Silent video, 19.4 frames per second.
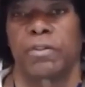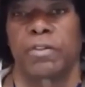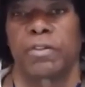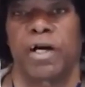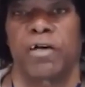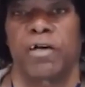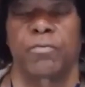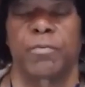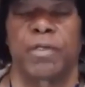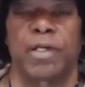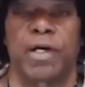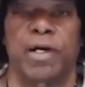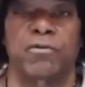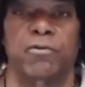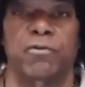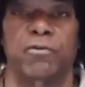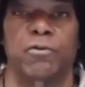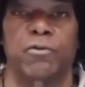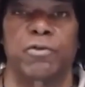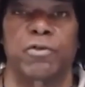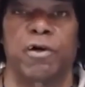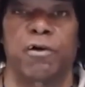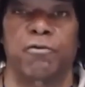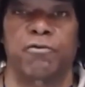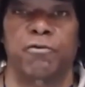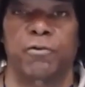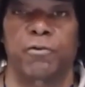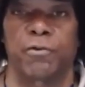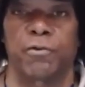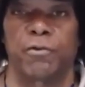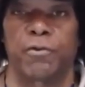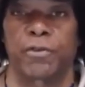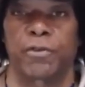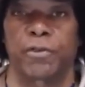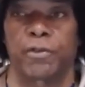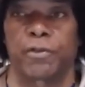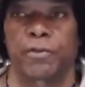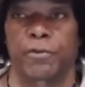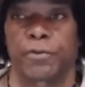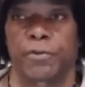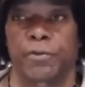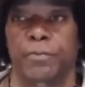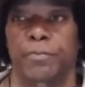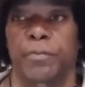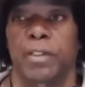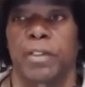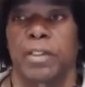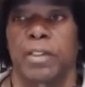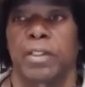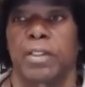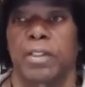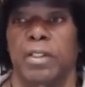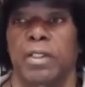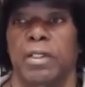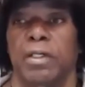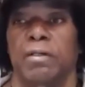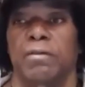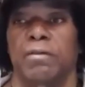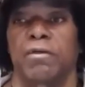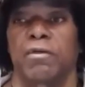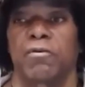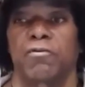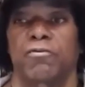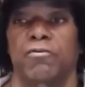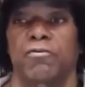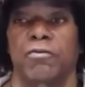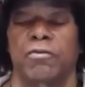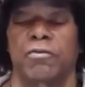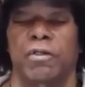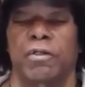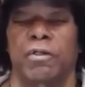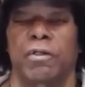cosmological culture on Earth. And this is